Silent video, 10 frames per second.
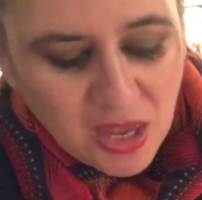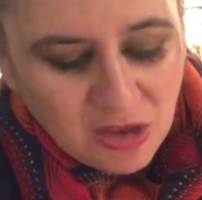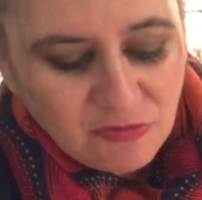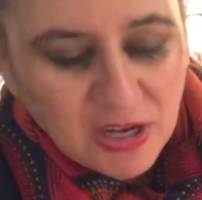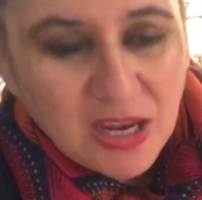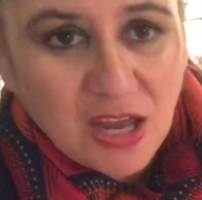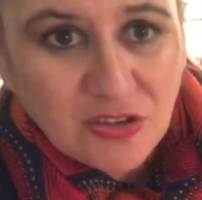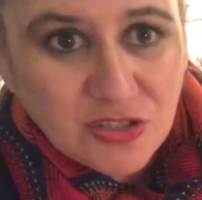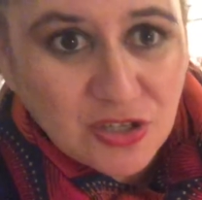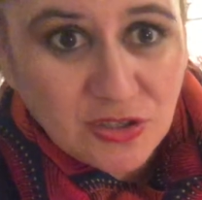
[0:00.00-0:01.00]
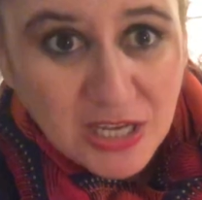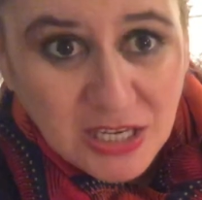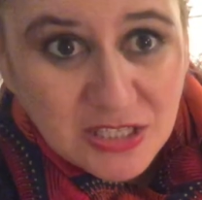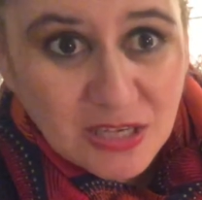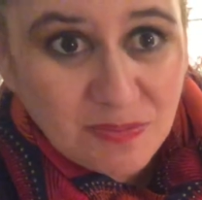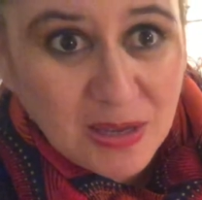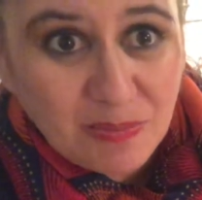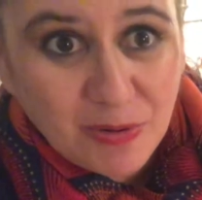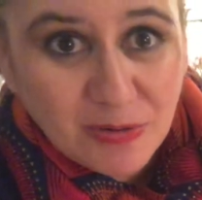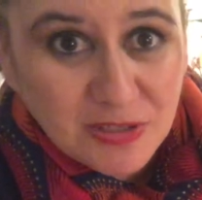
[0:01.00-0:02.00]
in regards to teaching
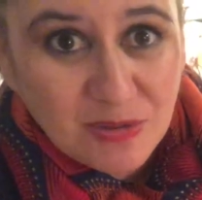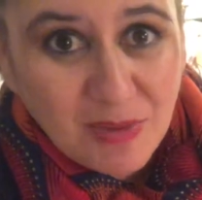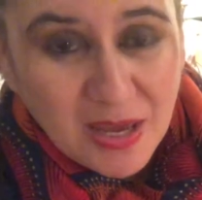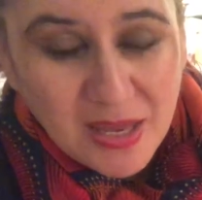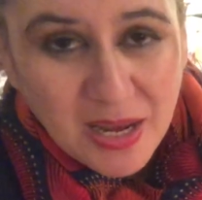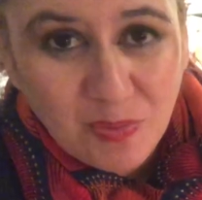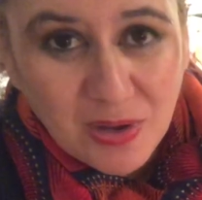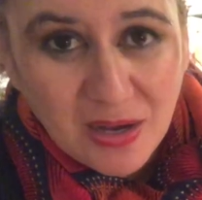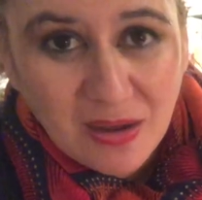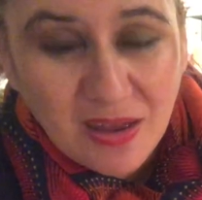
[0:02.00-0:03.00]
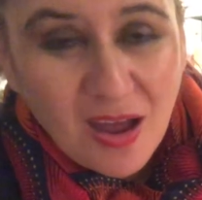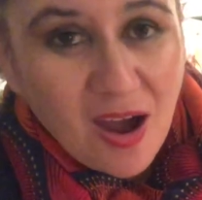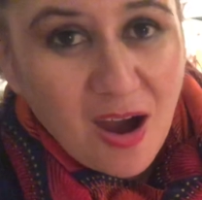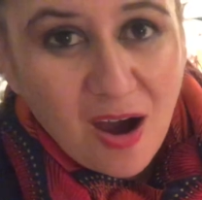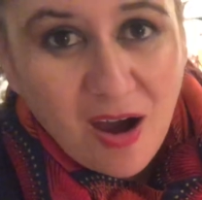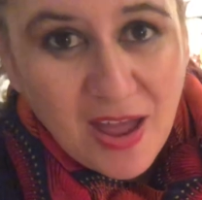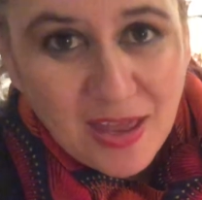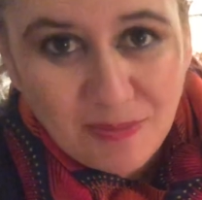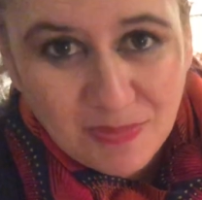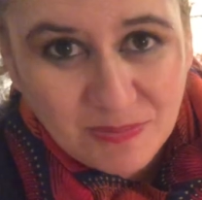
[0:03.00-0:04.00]
people to make their winner, I
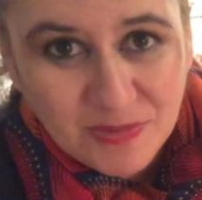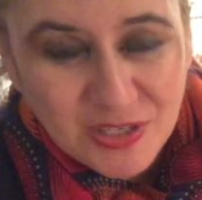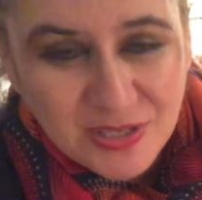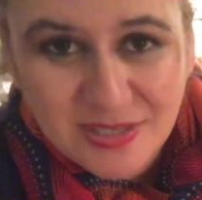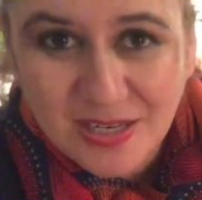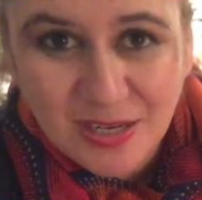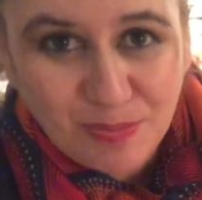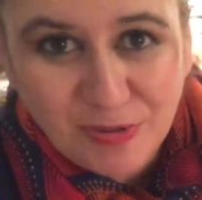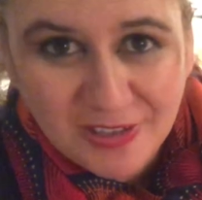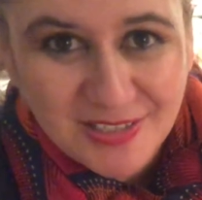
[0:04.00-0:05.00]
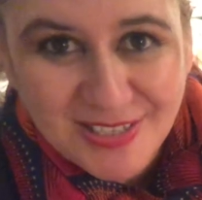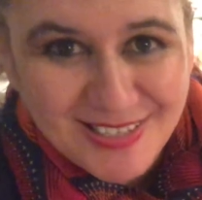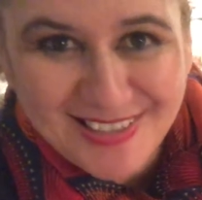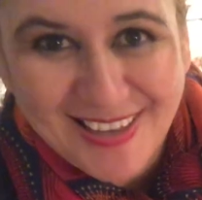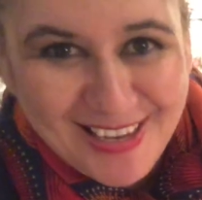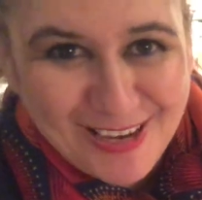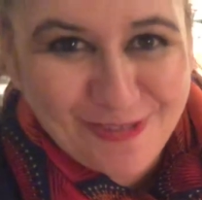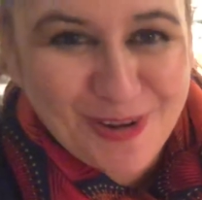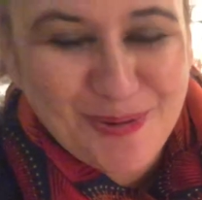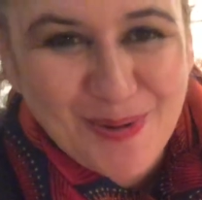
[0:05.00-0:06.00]
am just an apprentice like
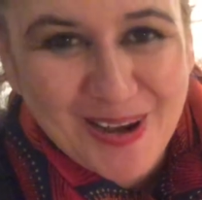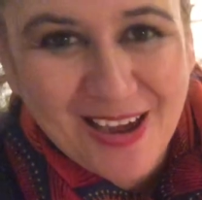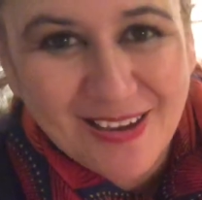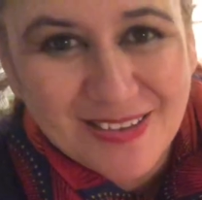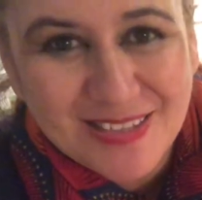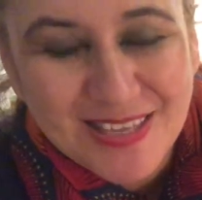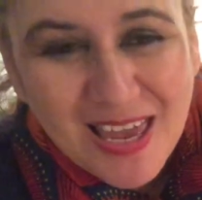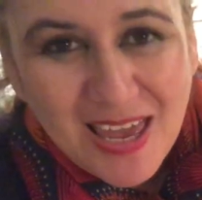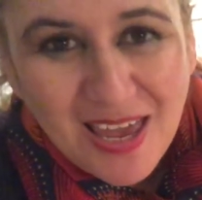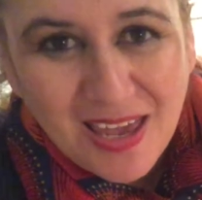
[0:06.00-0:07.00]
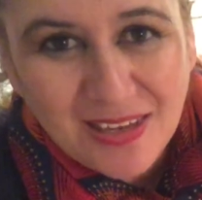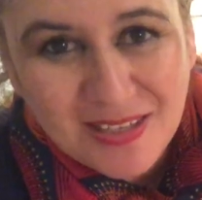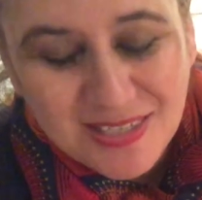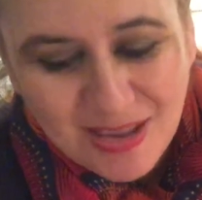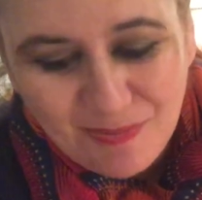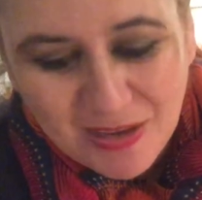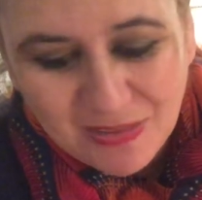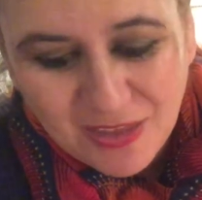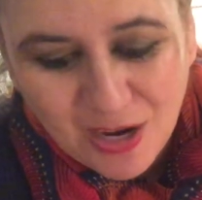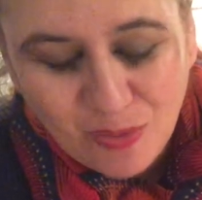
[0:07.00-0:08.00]
everyone else. It is
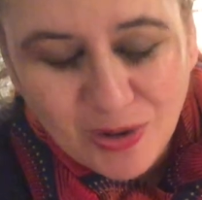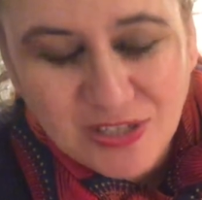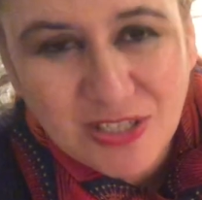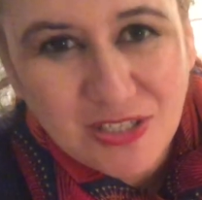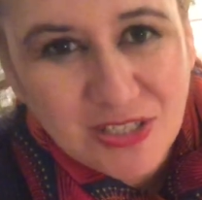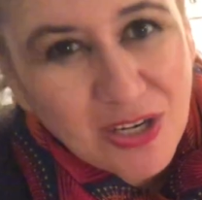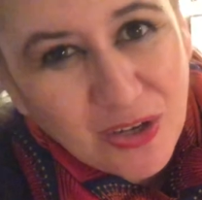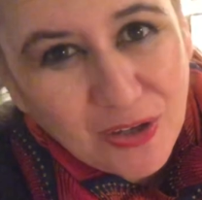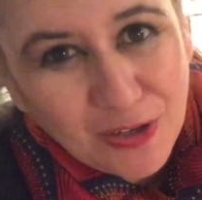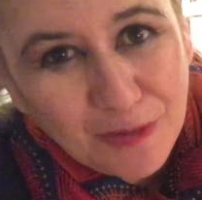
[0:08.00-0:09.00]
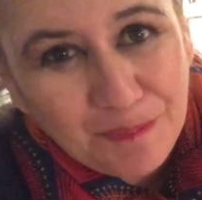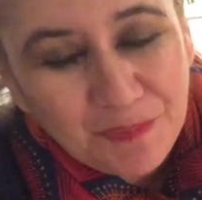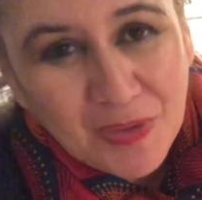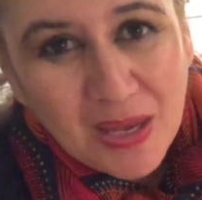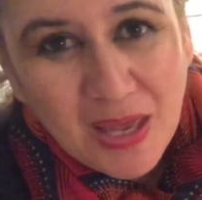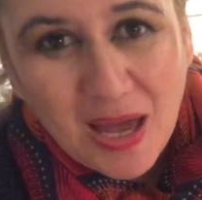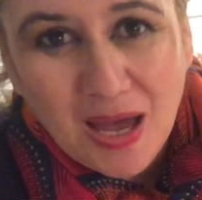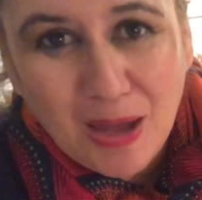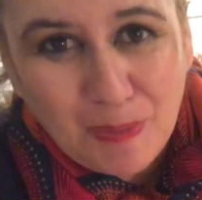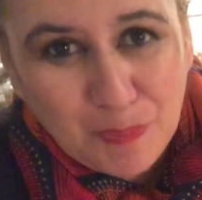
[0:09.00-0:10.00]
something that I wanted to learn.
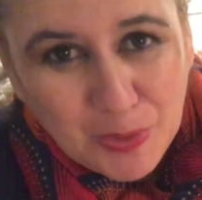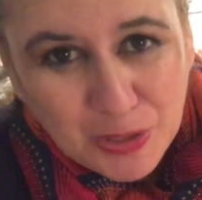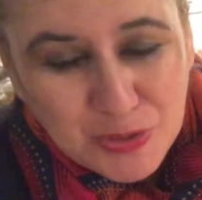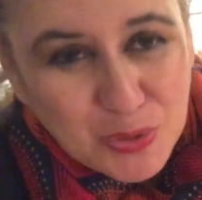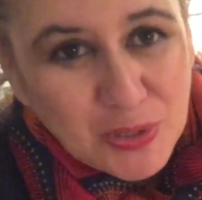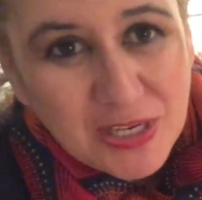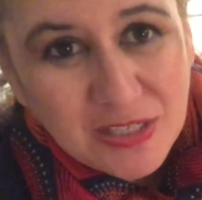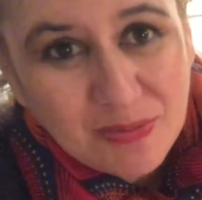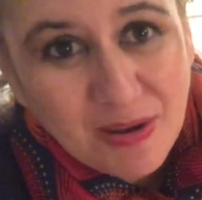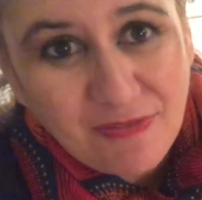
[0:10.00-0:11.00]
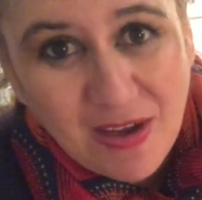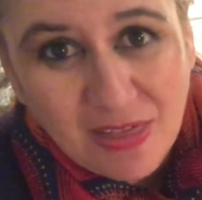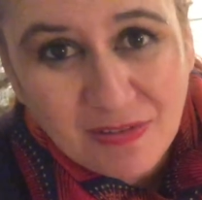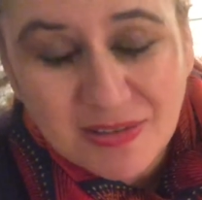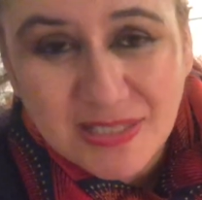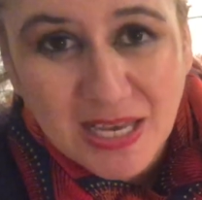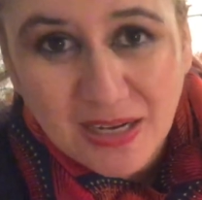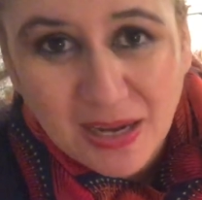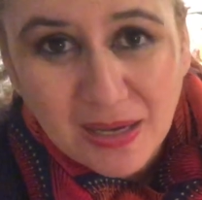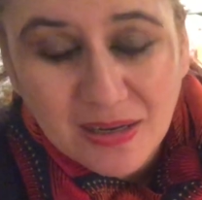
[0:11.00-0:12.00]
When I was talking to my father on
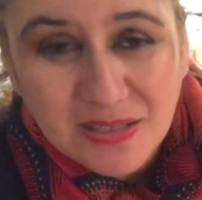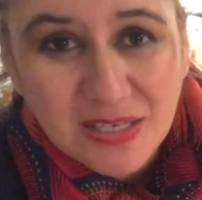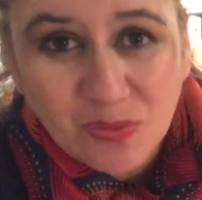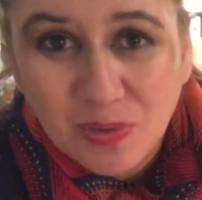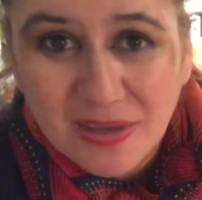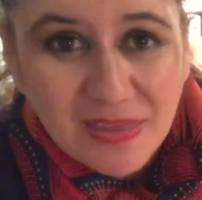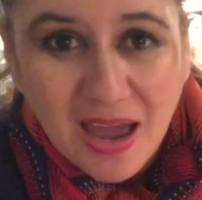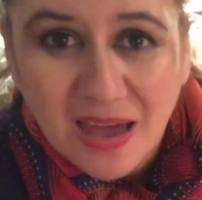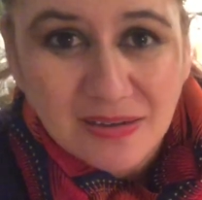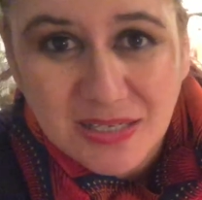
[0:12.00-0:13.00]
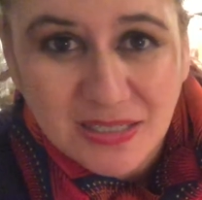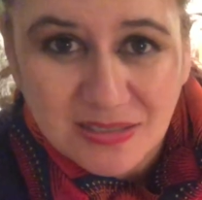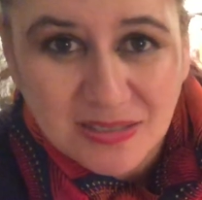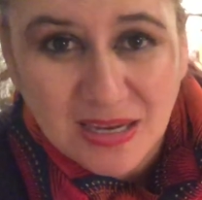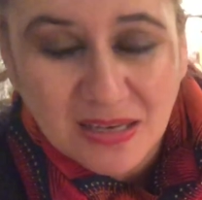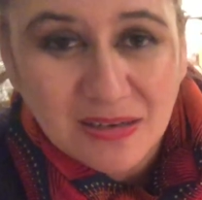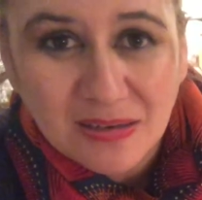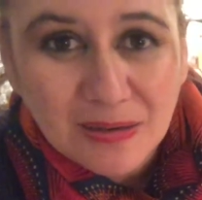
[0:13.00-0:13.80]
Sunday, I said, "Where are the aunties, Dad?"